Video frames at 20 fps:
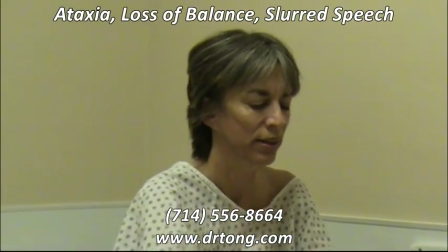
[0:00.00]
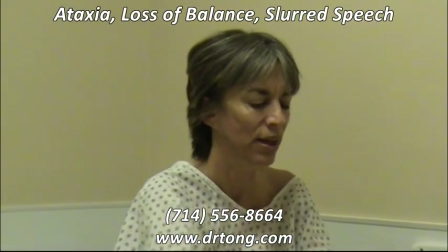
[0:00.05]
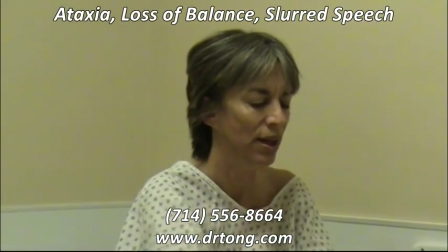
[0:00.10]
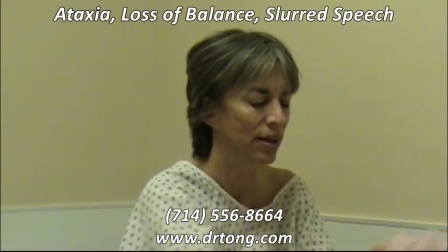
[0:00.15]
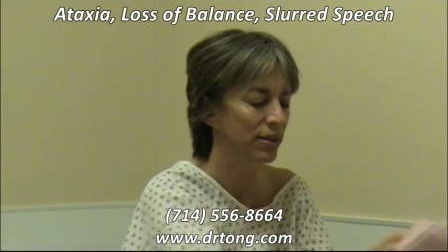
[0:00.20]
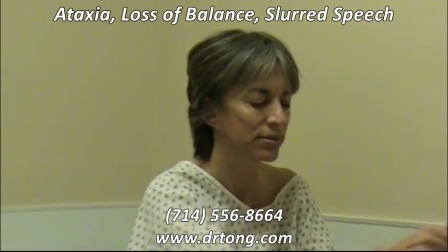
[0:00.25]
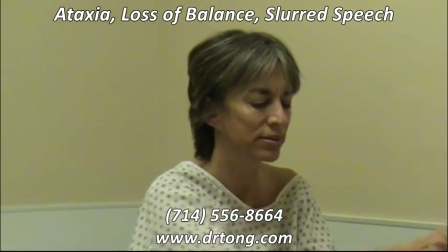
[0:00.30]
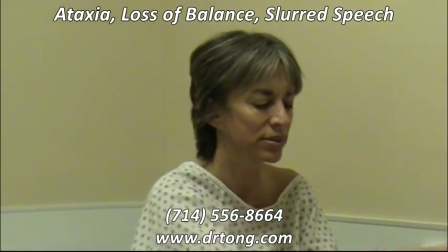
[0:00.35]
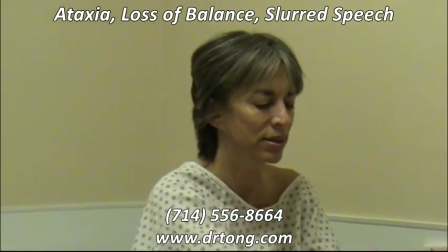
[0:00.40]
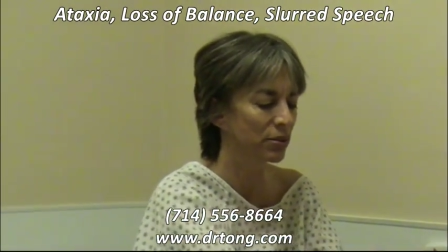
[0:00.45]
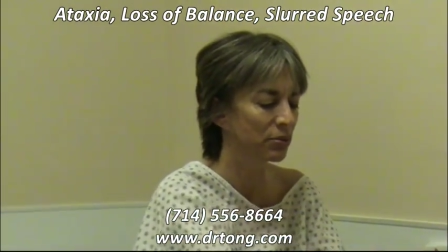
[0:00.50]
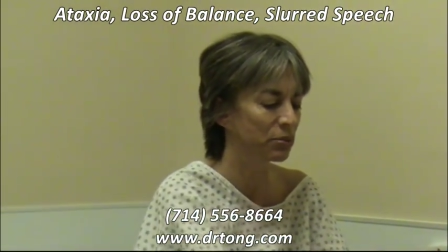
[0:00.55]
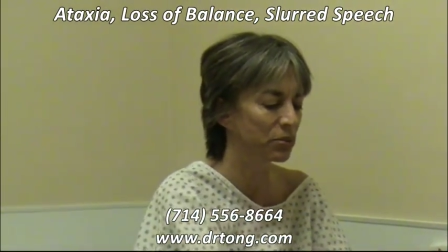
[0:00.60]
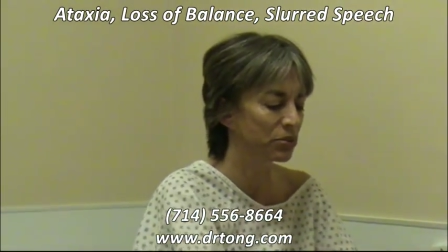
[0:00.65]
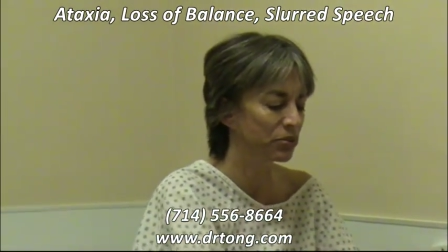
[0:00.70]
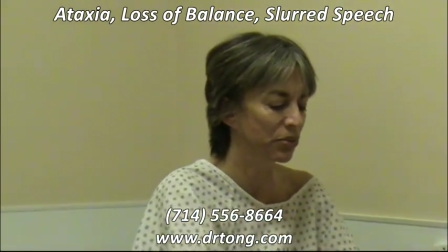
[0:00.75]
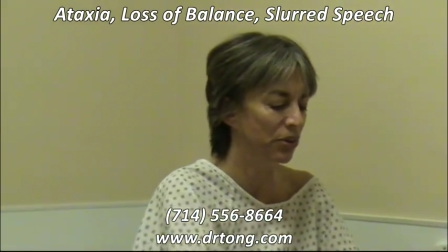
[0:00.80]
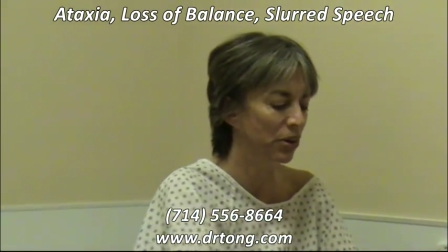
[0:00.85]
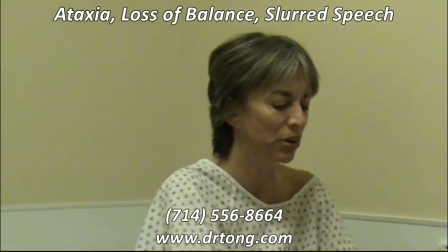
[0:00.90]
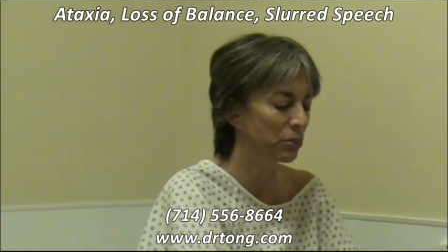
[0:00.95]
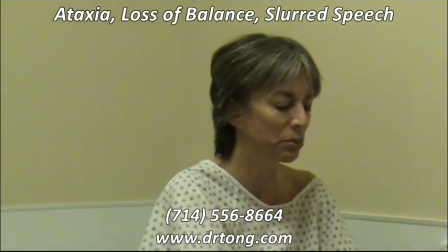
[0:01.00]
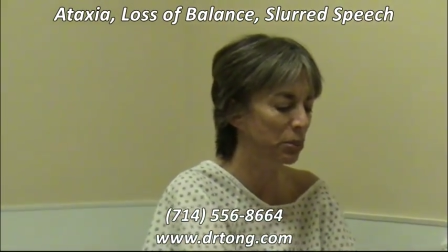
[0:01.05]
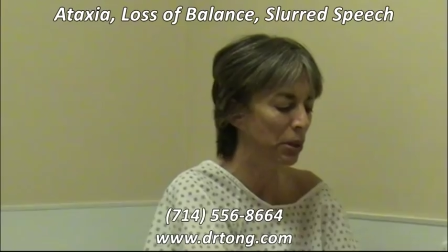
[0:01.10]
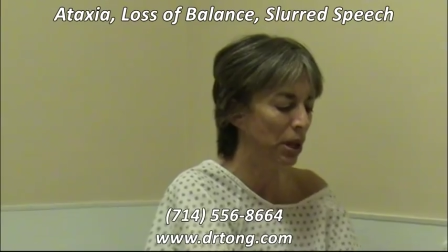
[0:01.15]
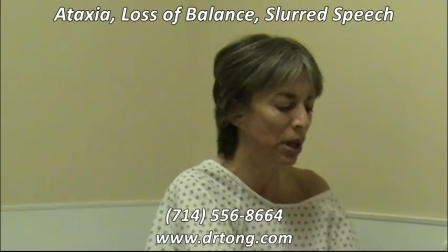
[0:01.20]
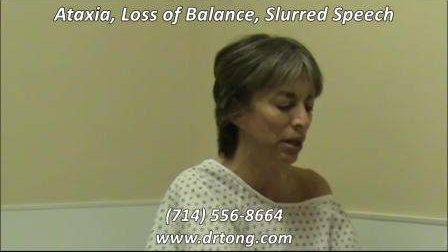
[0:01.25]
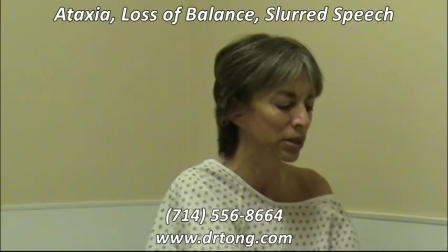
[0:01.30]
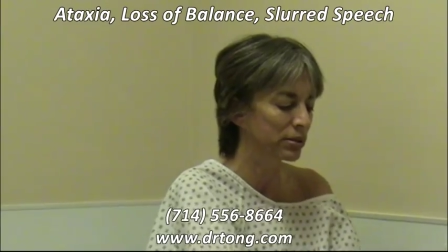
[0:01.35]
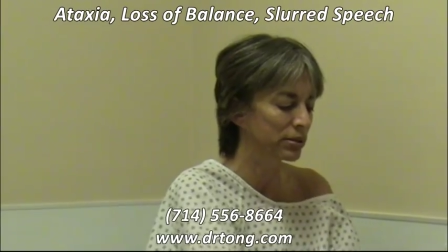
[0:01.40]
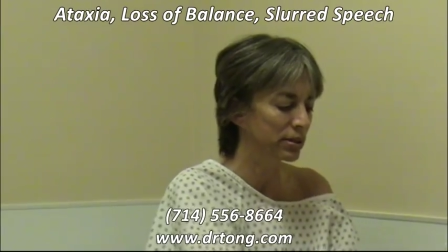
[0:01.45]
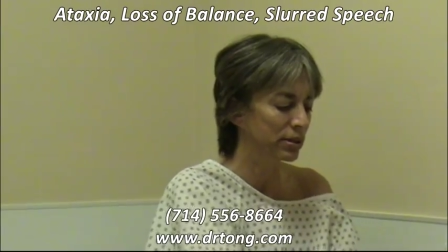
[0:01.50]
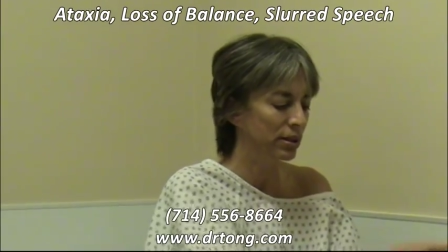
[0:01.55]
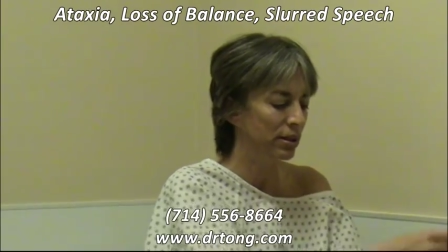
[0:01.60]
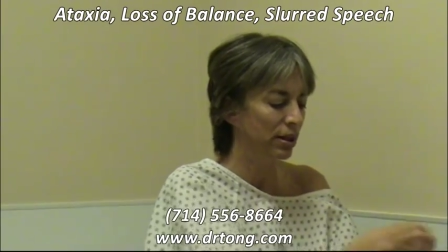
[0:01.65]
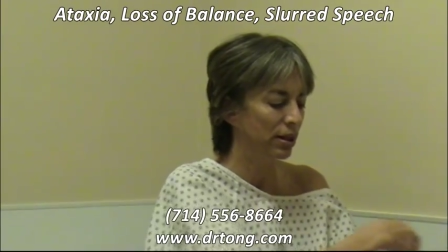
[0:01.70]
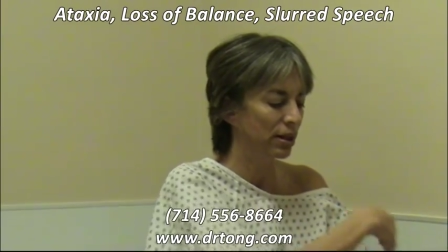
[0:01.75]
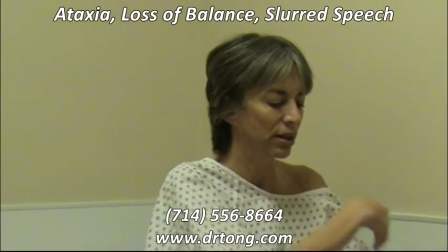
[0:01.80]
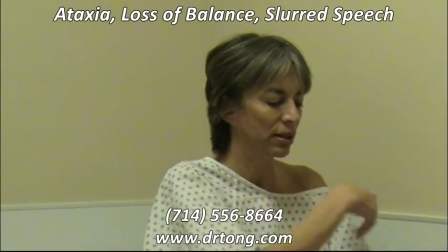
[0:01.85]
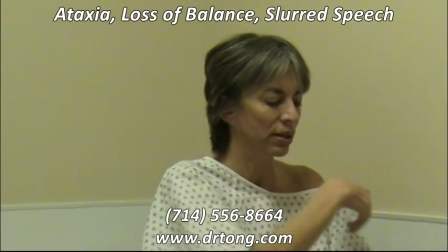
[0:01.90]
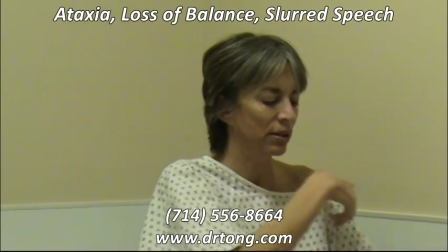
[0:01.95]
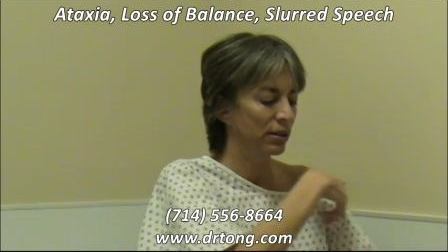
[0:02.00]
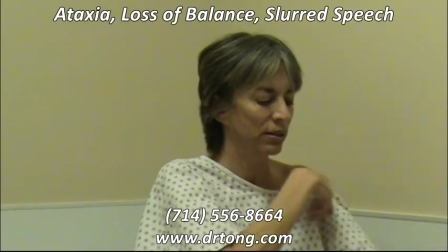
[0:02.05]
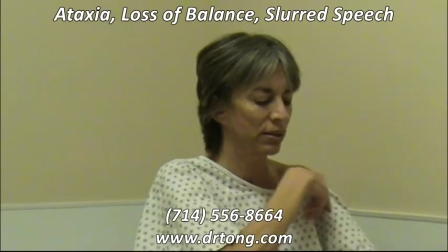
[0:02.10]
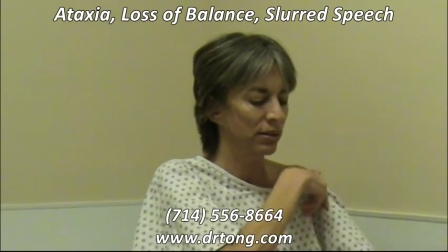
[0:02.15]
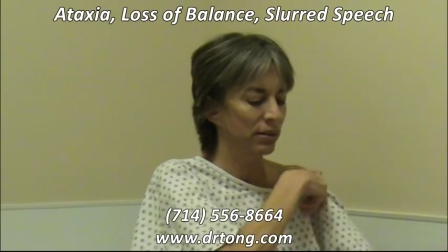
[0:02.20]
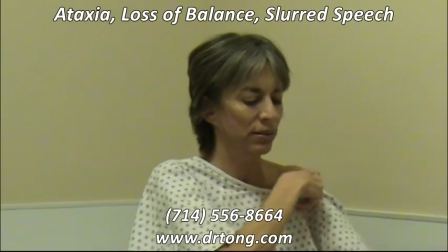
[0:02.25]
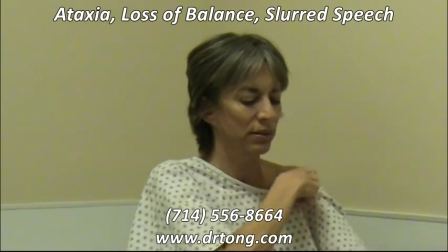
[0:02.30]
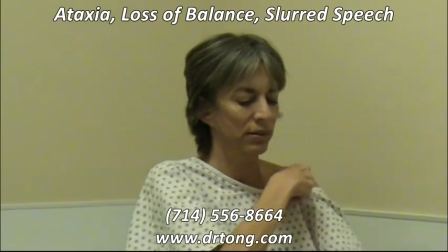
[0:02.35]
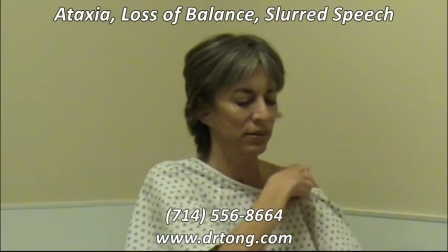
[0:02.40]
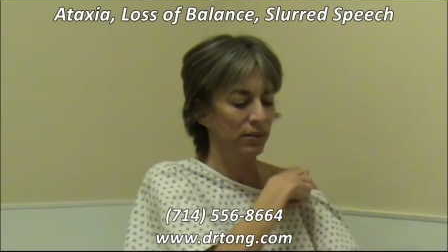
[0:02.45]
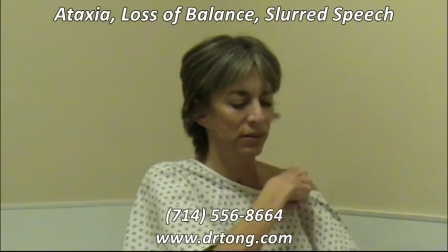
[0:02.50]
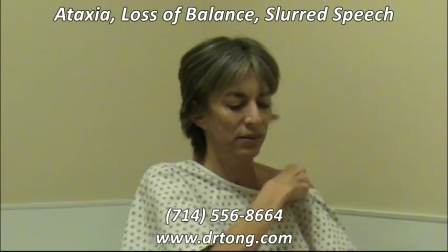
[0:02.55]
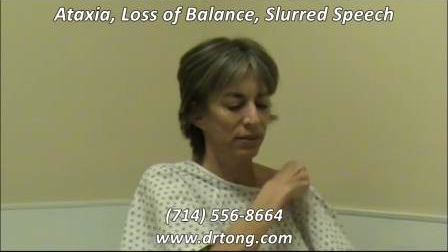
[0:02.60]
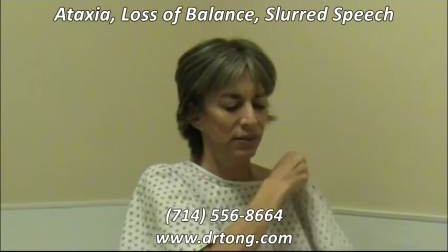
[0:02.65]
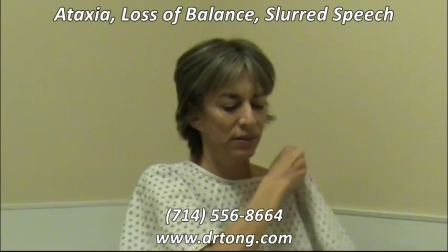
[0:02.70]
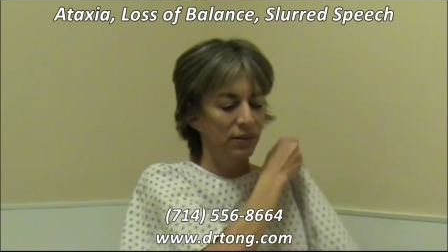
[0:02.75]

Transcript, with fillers: Yes, it was very bad today. Mm-hmm.